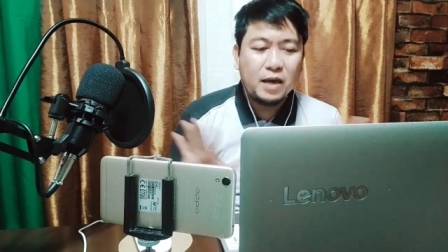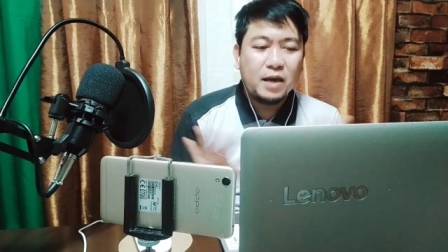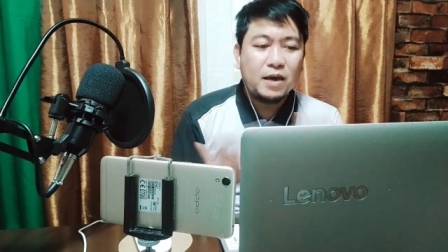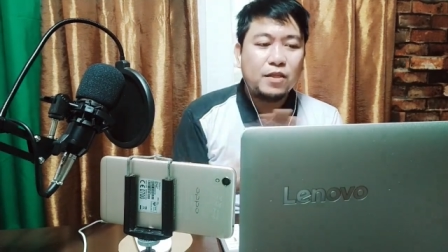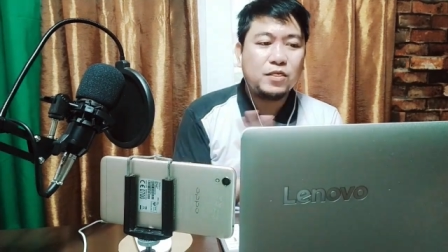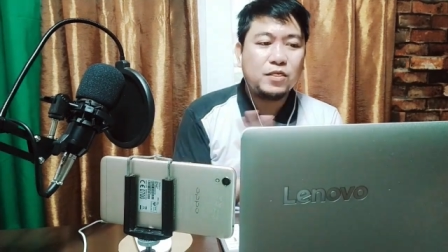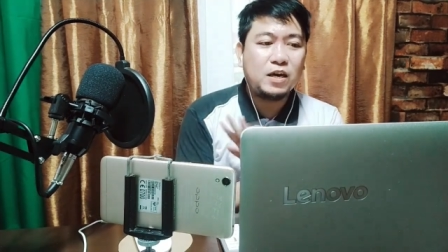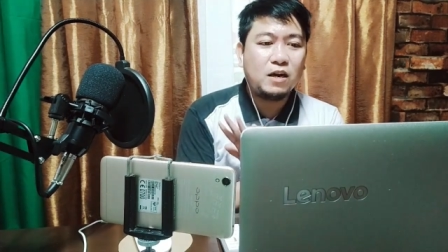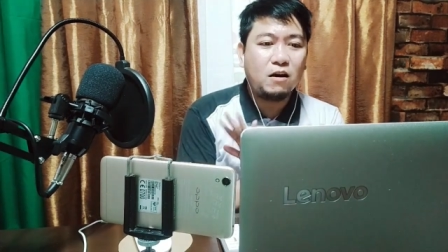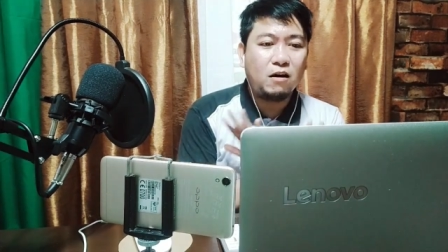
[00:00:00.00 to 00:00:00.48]

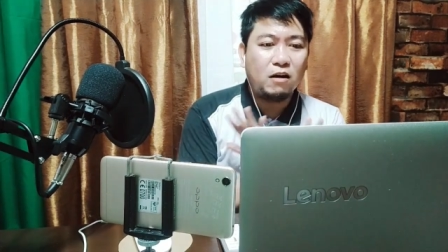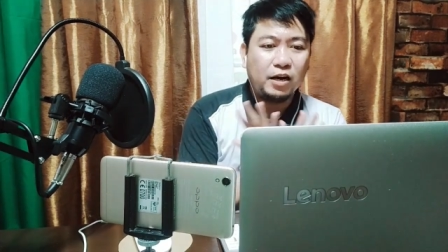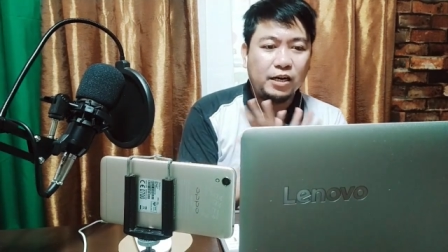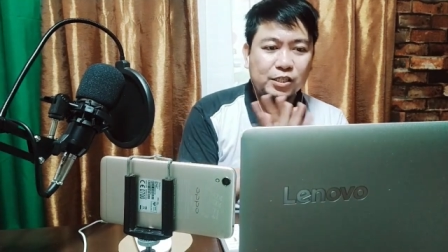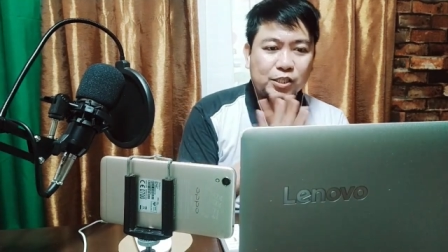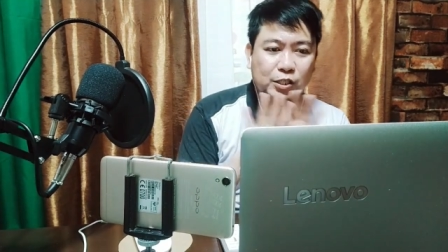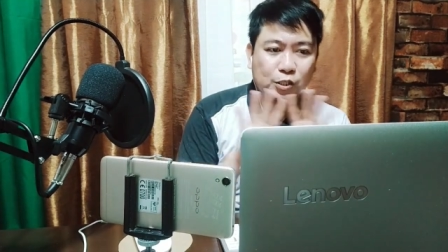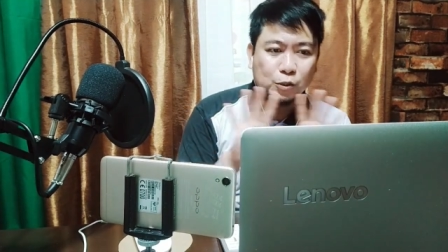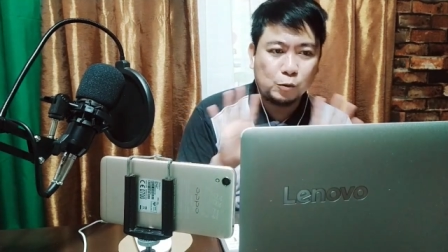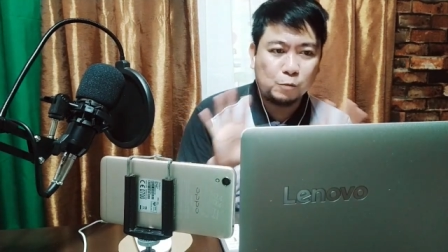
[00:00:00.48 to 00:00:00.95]
They are
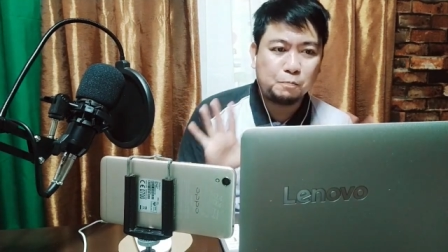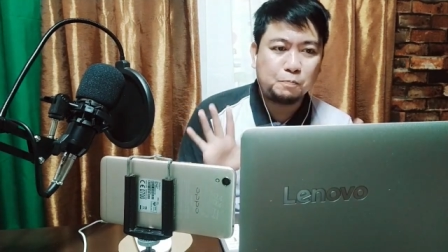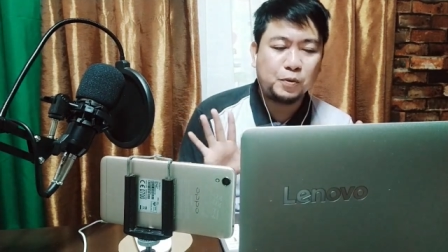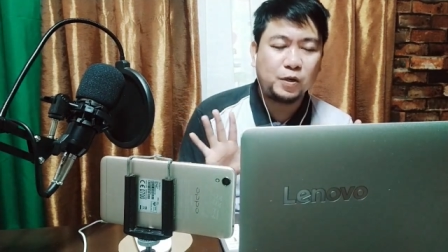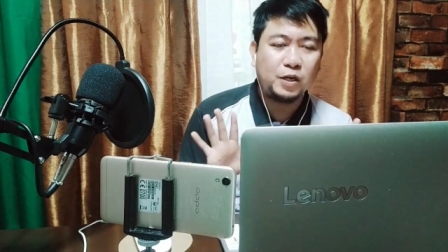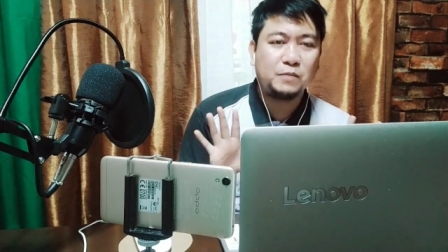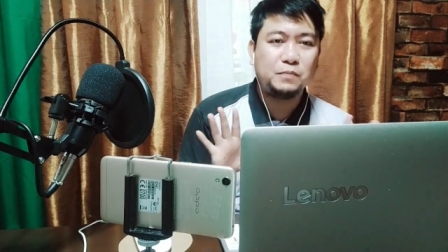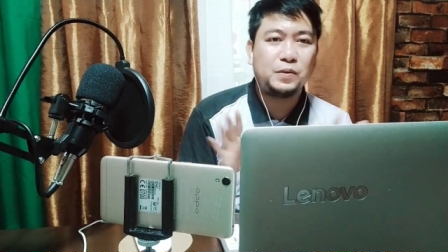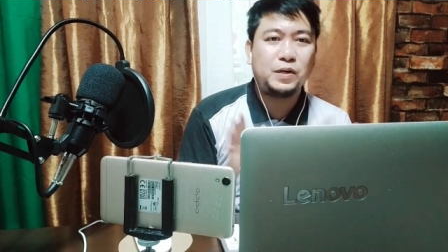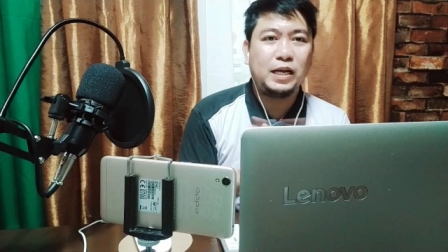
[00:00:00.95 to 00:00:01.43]

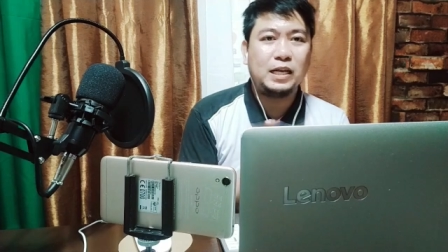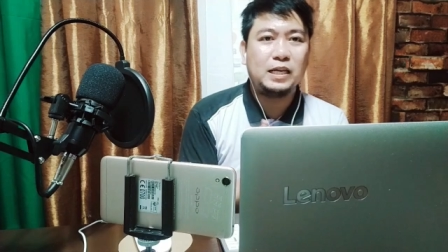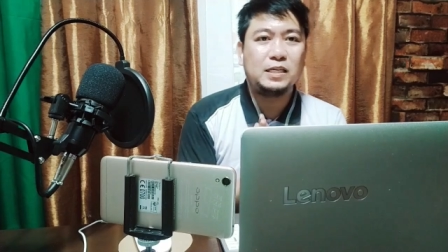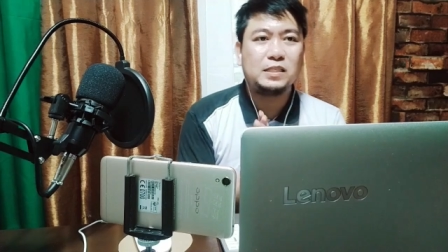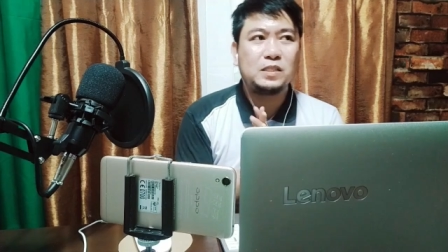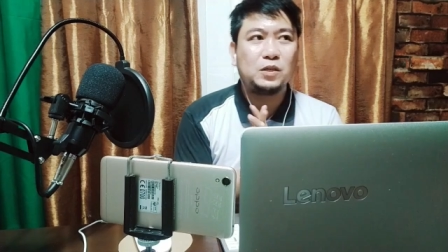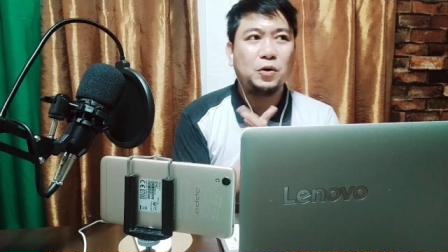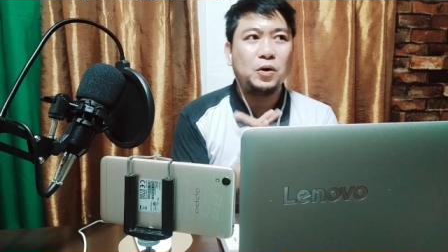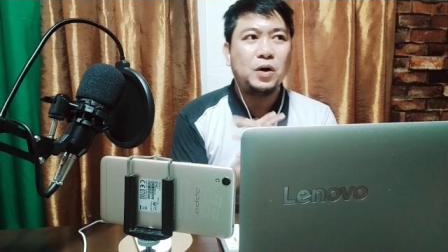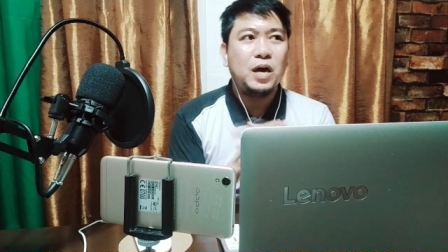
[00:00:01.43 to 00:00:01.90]
superb, really.
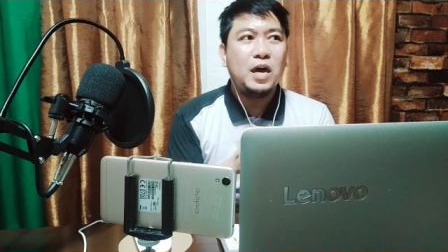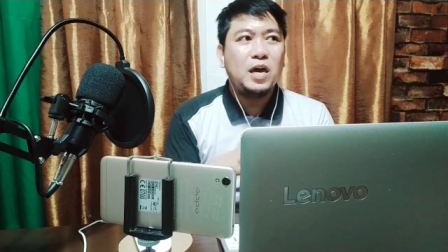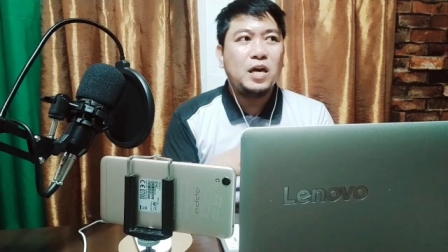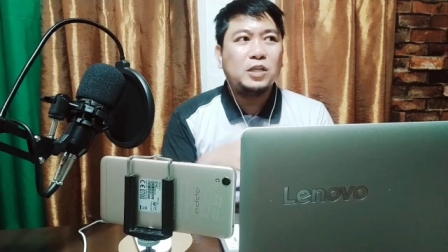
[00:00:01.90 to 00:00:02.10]
So,